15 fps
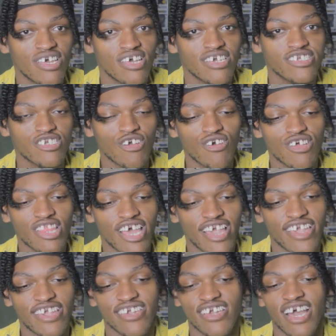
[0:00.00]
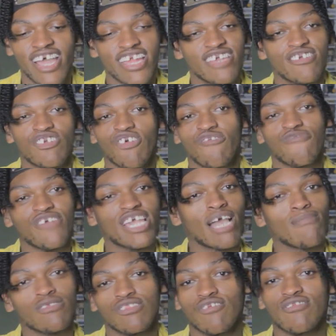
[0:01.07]
Show it like, I ain't even gonna fake, I'm
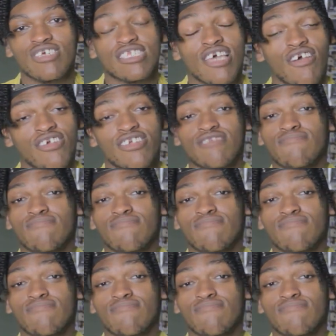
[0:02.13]
gonna throw this out here